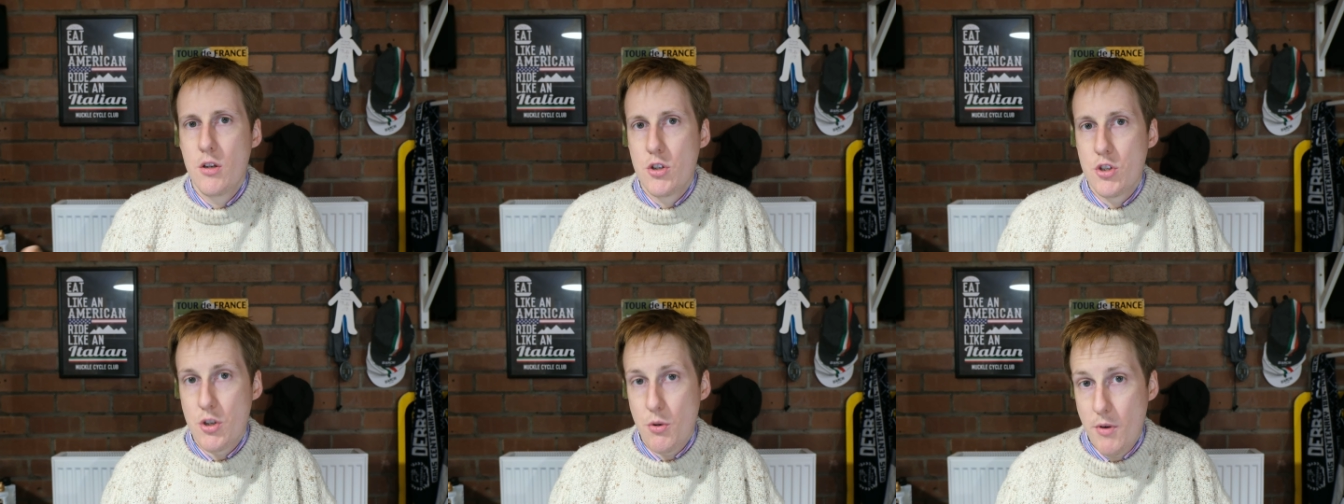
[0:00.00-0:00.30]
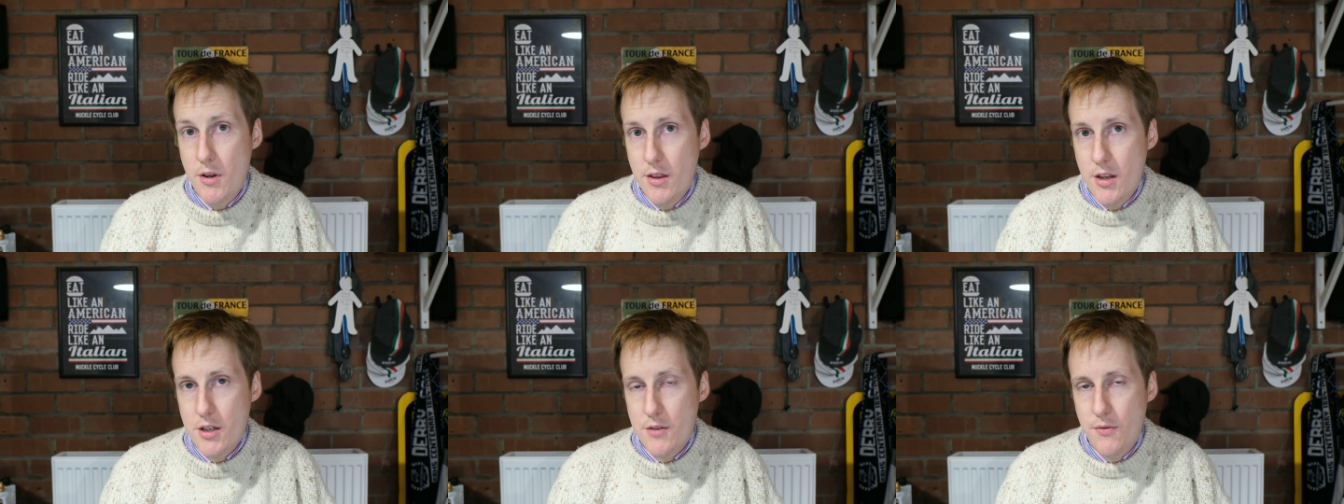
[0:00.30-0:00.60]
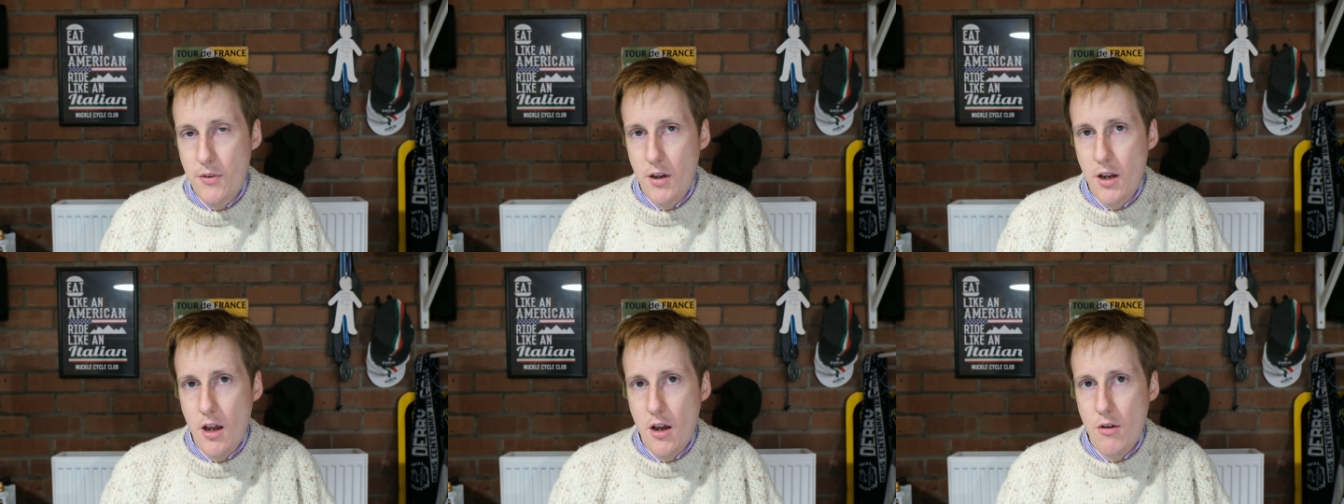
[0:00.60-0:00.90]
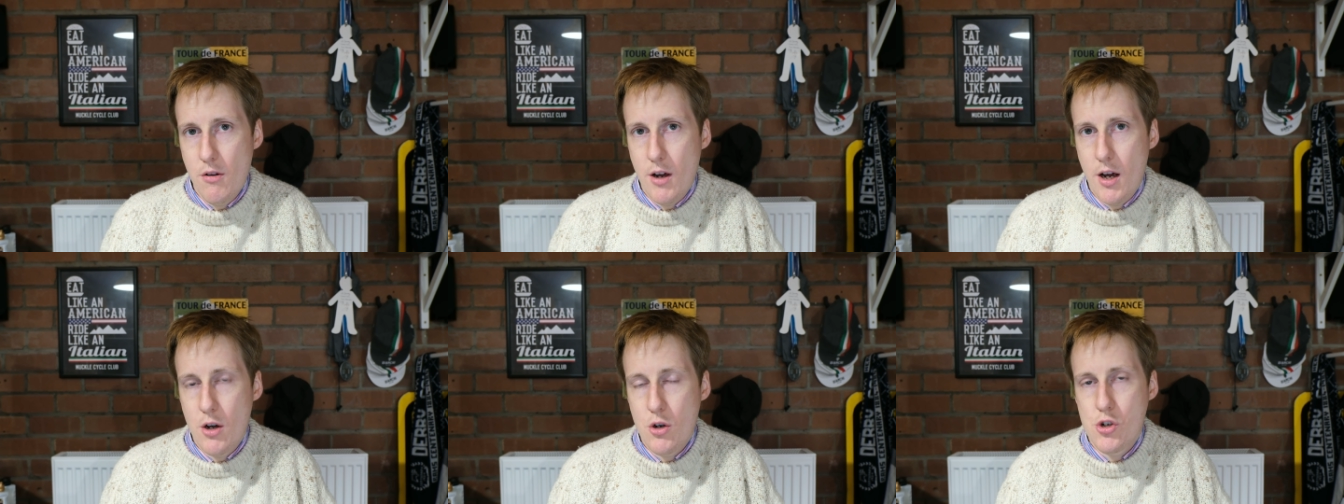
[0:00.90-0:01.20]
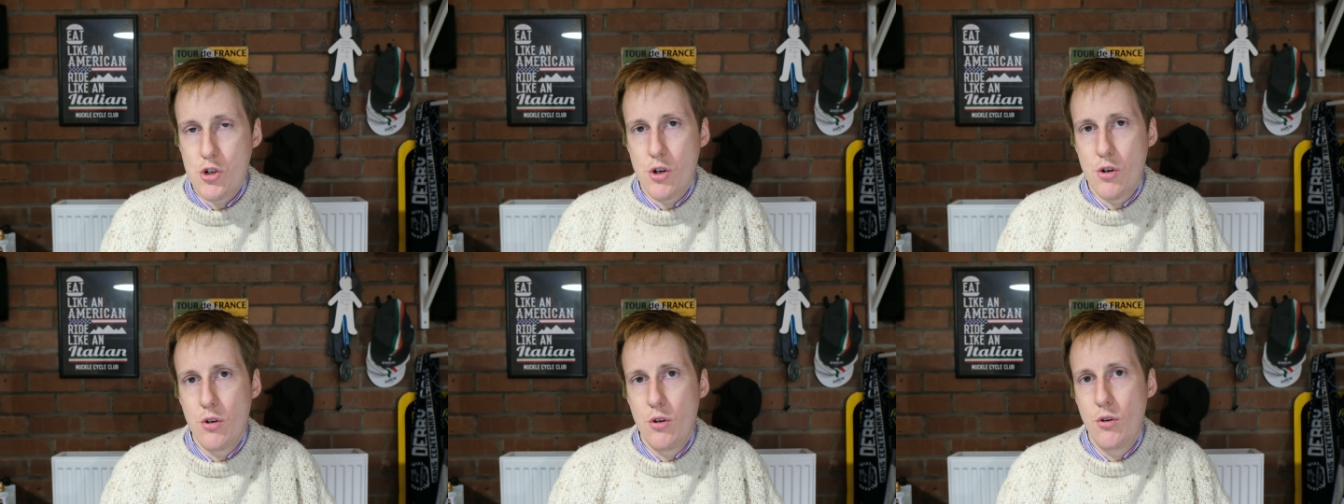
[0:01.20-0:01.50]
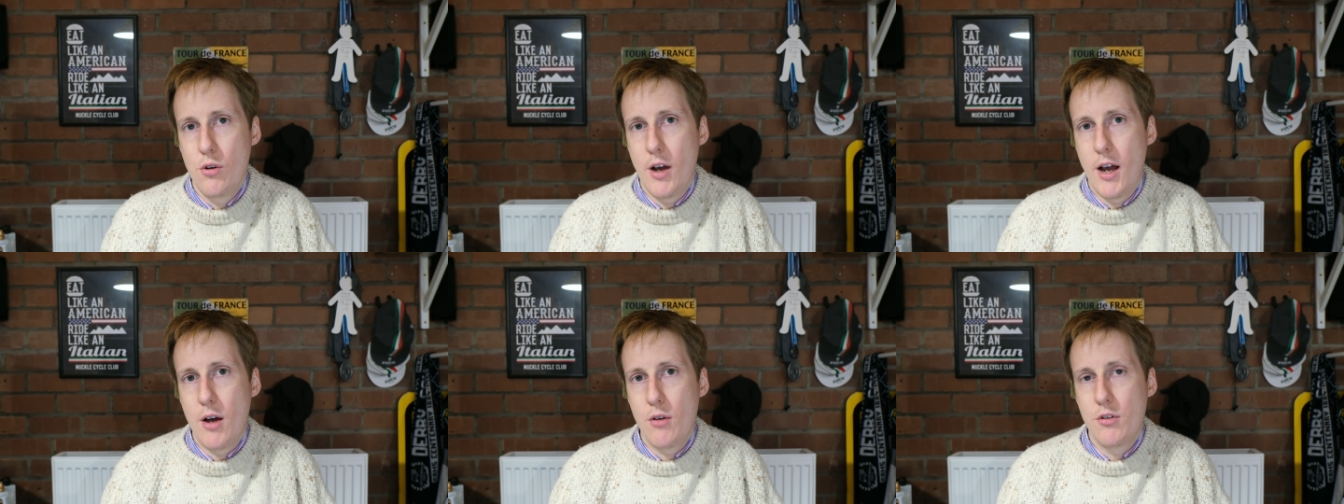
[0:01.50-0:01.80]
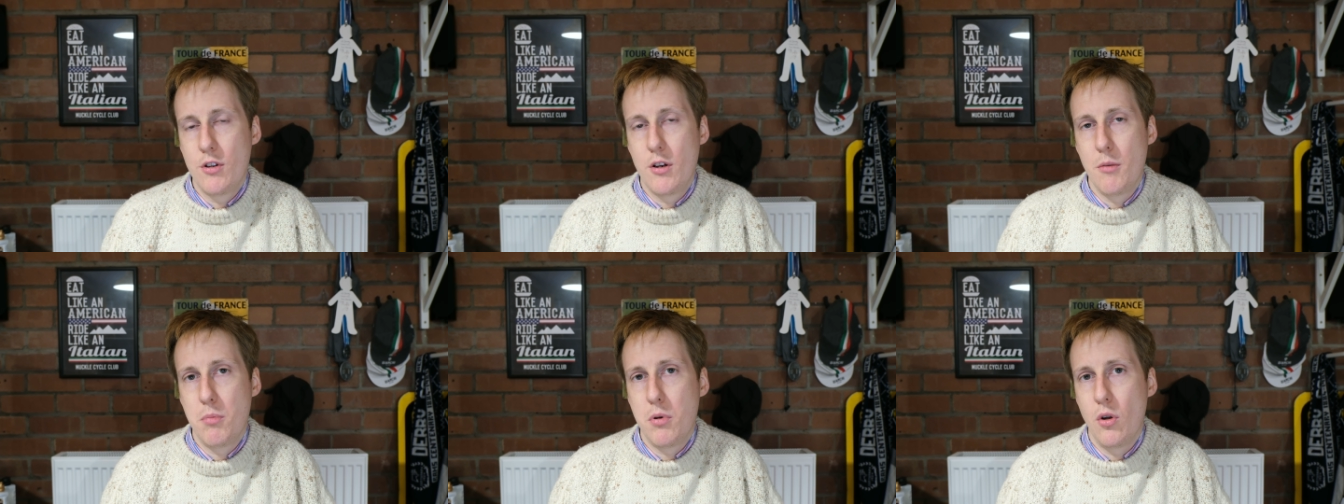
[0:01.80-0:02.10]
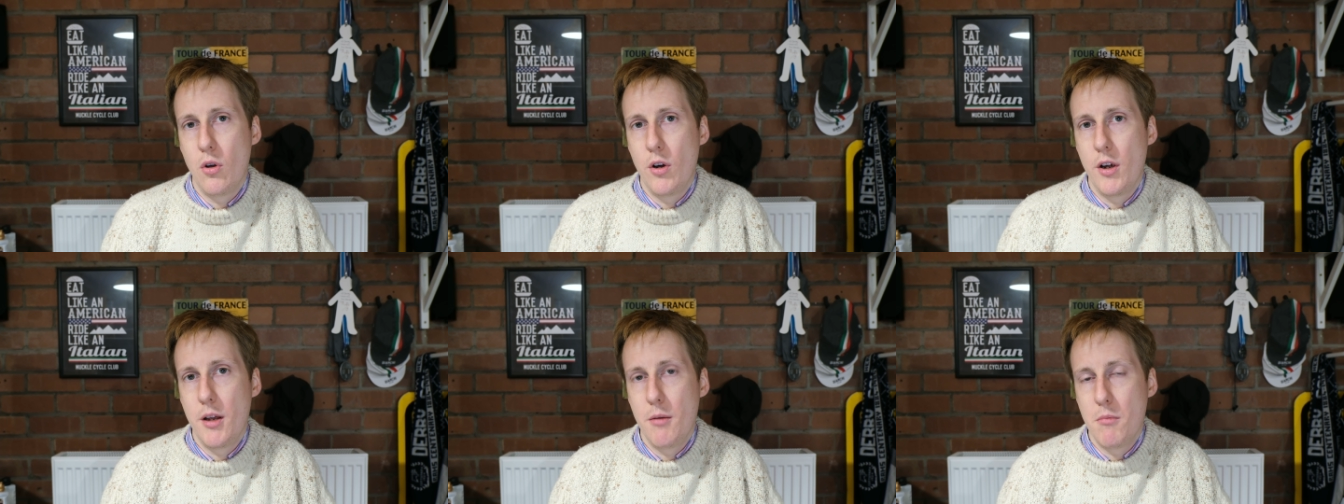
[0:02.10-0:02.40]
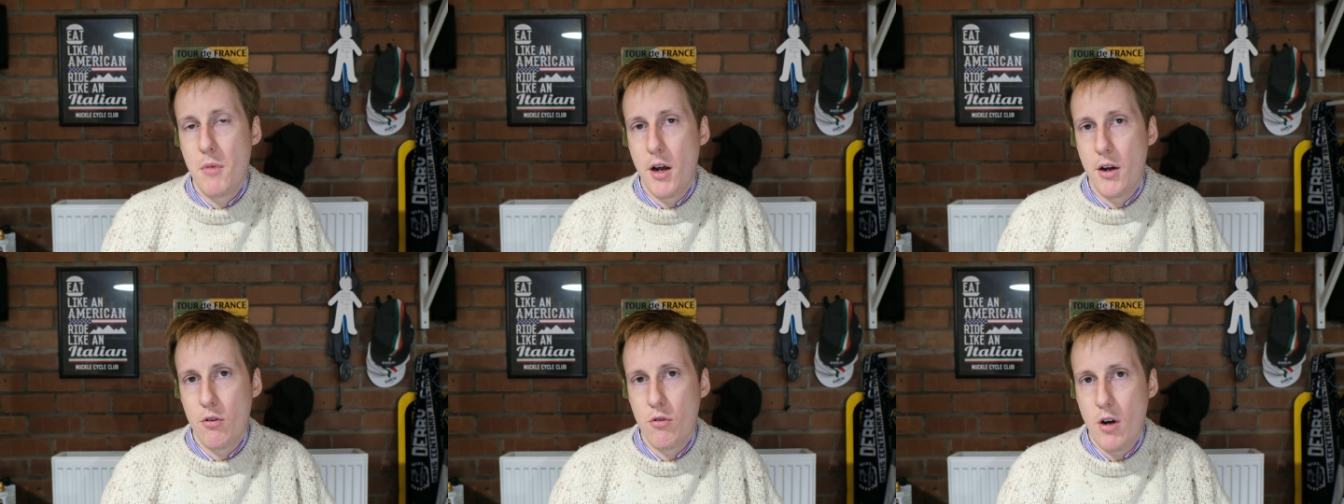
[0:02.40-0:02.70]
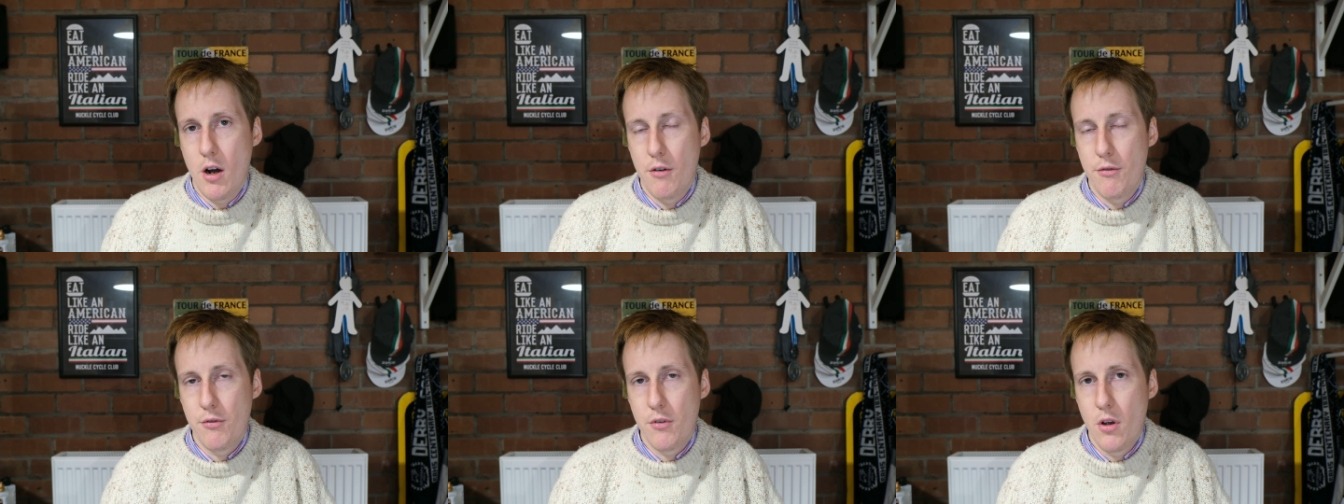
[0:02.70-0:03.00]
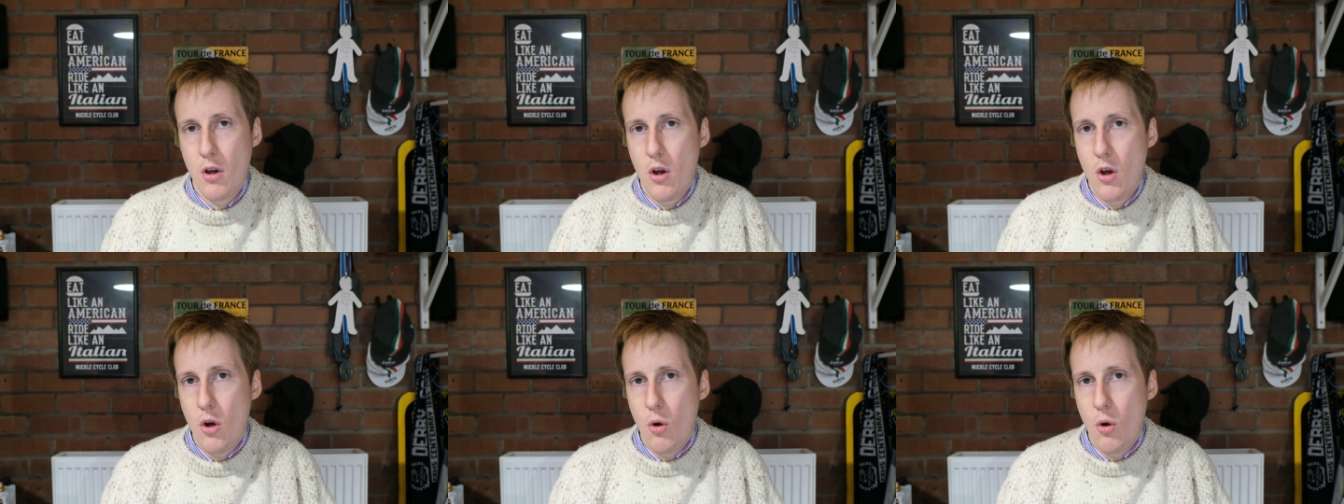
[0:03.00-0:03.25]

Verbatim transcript: So in this video, I'll show you how to deploy Minecraft.